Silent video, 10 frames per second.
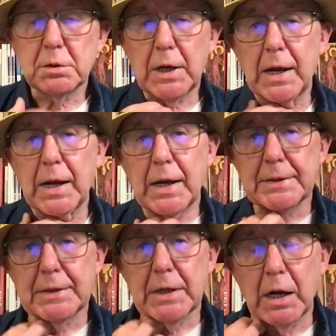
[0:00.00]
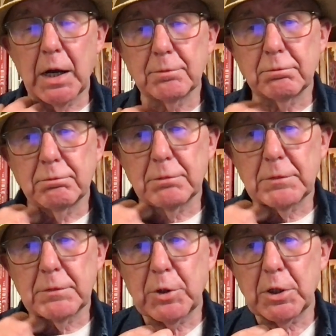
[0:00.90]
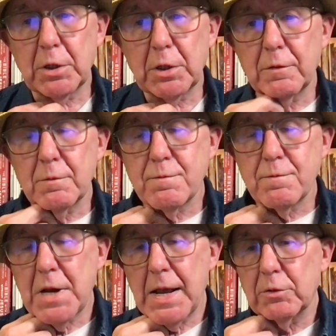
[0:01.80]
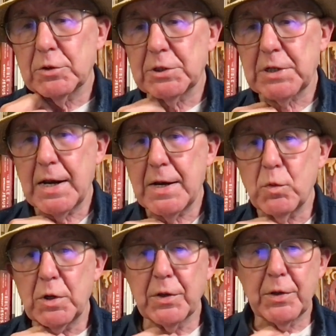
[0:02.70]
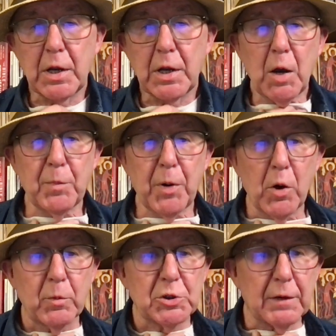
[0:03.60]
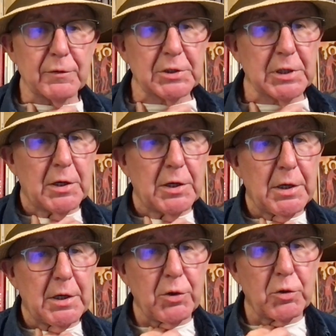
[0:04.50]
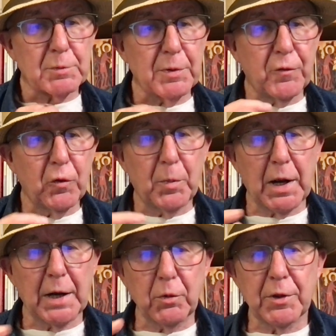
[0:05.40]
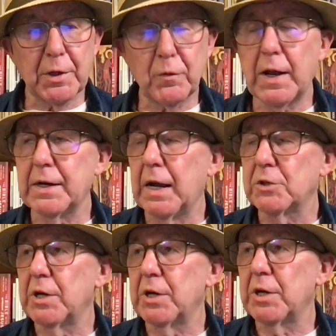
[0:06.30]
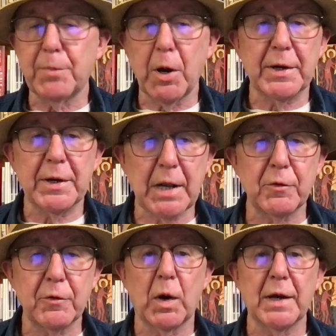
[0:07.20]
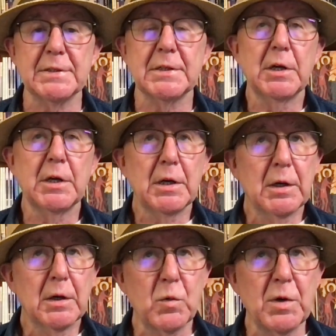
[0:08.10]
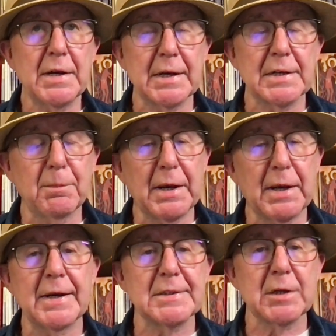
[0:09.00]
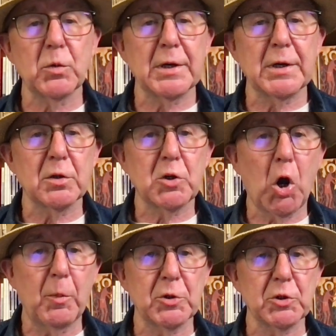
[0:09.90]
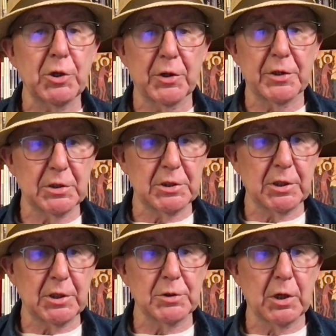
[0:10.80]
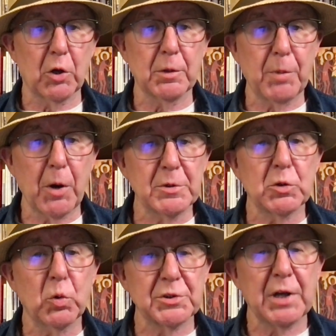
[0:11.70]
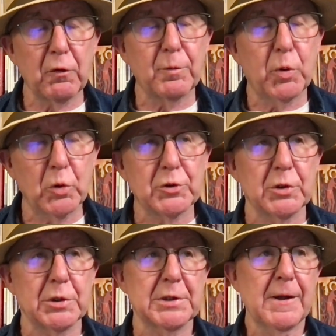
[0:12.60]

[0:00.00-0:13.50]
and I'm going to play out today with a poem which I've certainly used before, but I don't think we've actually had the poet David White reading it and making his own little commentary on it as he goes along. The poem is called Self-Portrait,